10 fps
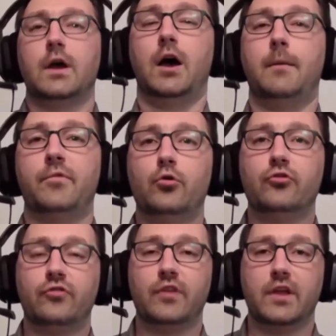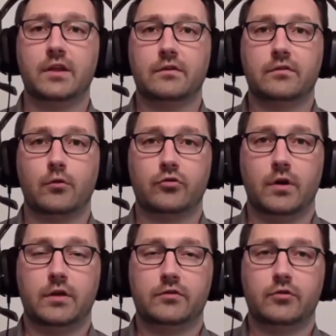those things, or
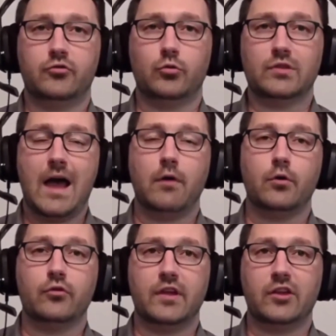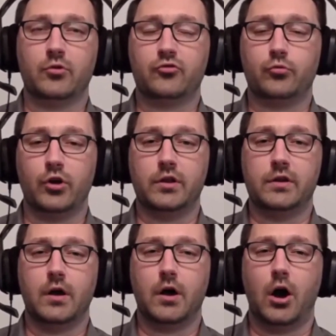to allow those things which
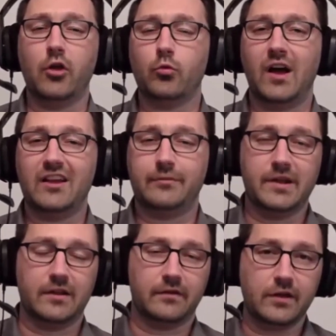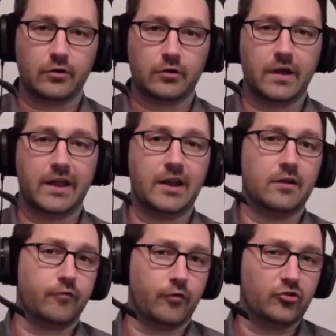would otherwise be considered an
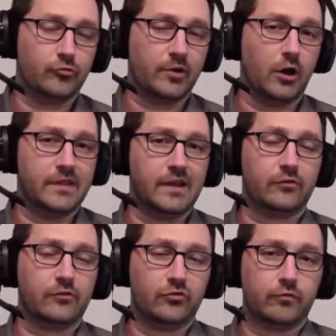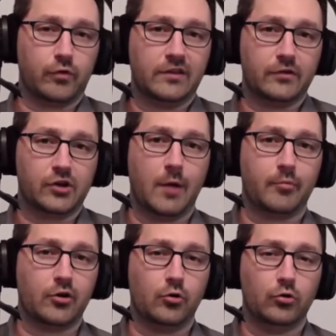infringement of the exclusive rights of a
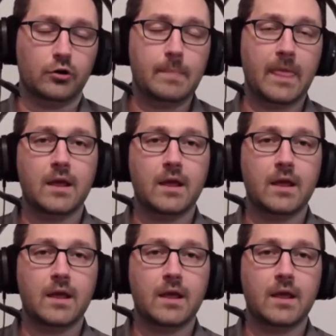copyright holder,